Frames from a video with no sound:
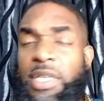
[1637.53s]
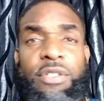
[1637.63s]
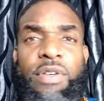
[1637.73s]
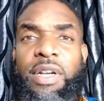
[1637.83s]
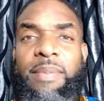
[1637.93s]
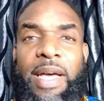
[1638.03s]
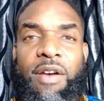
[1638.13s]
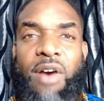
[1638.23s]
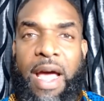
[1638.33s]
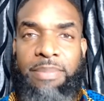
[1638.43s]
that treated them
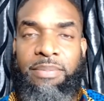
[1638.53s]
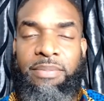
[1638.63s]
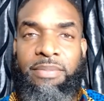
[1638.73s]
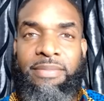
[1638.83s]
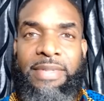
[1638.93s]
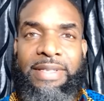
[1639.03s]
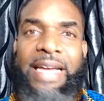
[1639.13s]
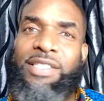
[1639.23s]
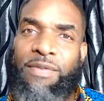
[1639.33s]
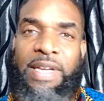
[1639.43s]
like crap.
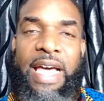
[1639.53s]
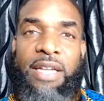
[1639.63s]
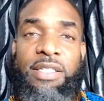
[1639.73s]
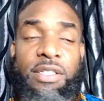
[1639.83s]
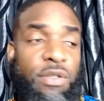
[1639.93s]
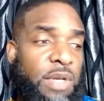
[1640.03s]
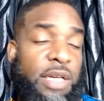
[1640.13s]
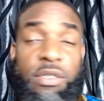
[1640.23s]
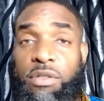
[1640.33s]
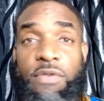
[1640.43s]
That's the reality. So
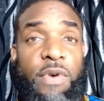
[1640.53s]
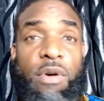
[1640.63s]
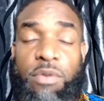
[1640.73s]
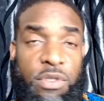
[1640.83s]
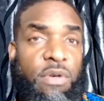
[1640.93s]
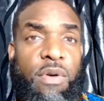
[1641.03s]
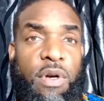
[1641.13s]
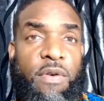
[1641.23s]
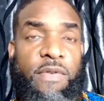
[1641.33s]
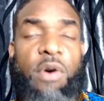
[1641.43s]
yeah, should you vote? Sure,
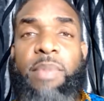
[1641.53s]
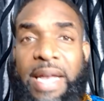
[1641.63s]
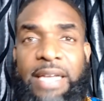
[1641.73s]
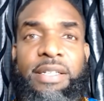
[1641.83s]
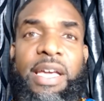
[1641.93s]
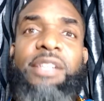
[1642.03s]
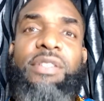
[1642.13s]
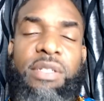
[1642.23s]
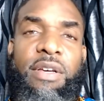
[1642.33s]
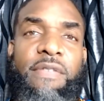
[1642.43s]
go vote, but educate
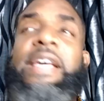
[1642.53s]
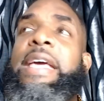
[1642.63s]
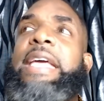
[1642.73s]
yourself